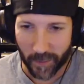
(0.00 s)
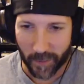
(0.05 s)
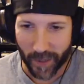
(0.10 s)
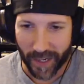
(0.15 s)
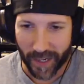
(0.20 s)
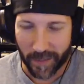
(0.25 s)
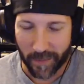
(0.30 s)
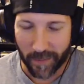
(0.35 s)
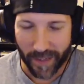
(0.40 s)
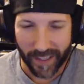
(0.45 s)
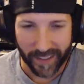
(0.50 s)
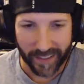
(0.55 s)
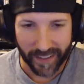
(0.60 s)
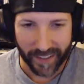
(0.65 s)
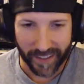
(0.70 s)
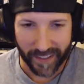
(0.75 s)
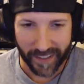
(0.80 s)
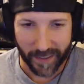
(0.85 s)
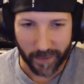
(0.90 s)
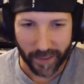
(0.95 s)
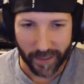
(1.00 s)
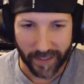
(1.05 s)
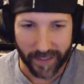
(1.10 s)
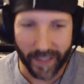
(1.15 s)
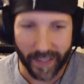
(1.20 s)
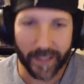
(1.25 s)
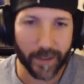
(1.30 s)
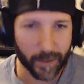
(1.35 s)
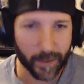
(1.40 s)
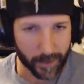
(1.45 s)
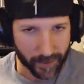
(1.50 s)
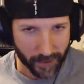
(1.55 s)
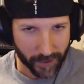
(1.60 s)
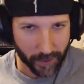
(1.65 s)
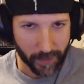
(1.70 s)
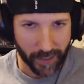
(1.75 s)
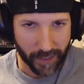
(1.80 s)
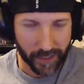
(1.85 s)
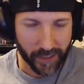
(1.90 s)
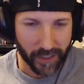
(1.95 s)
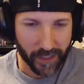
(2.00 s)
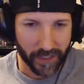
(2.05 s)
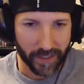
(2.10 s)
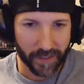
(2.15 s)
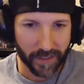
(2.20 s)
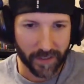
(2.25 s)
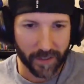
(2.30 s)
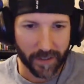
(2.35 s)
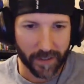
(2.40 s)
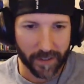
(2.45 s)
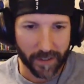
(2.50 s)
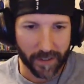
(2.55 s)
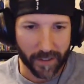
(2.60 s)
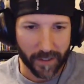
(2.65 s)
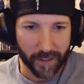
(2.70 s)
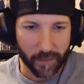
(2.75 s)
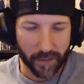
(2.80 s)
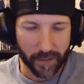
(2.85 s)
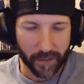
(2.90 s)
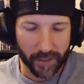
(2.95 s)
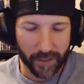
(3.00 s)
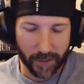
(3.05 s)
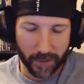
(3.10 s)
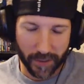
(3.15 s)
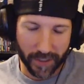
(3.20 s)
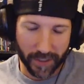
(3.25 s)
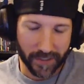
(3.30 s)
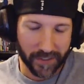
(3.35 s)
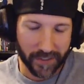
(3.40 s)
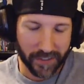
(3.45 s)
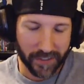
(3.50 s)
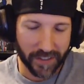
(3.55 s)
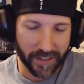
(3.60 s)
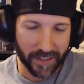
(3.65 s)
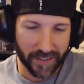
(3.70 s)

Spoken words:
wait, man. Cannot wait. Thank you so much, Mr. Chris.